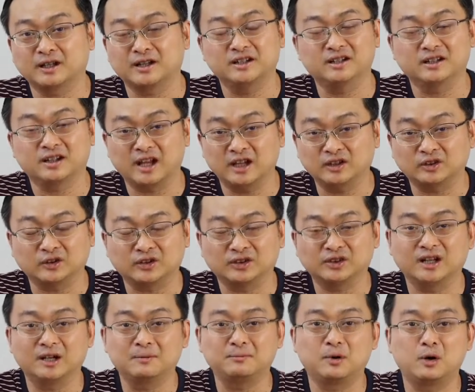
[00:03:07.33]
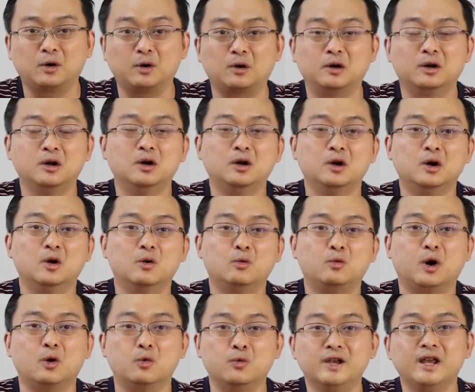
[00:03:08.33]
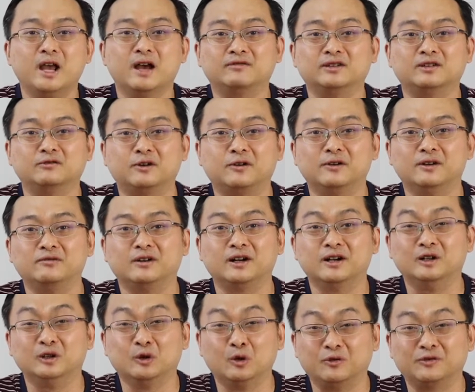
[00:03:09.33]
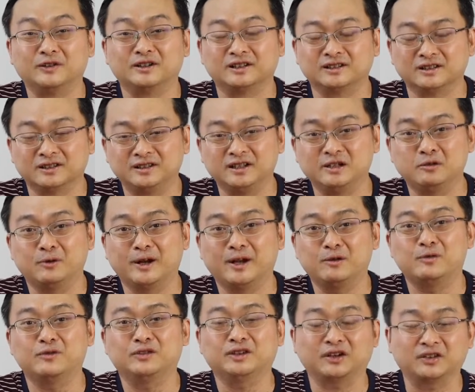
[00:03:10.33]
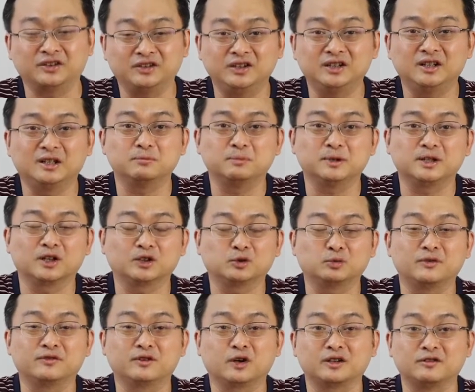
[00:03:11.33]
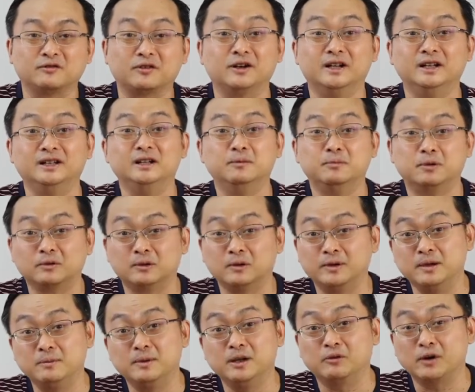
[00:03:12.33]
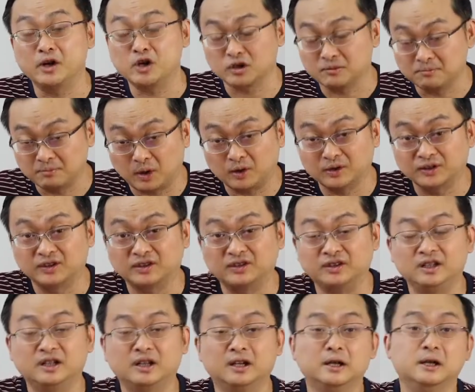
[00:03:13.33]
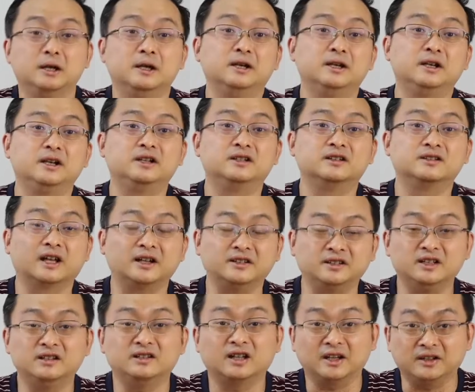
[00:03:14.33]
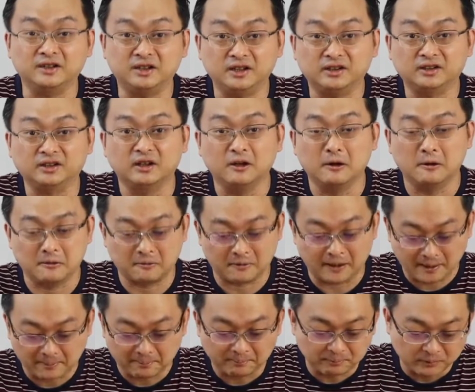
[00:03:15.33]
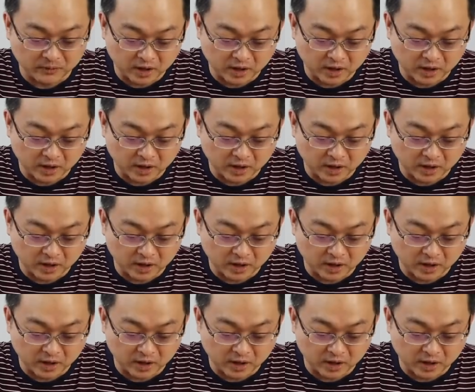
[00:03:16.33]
Like in the case of Singapore, while we have a very low fertility rate, we've succeeded because we've got a very liberal immigration policy in the 1990s, right?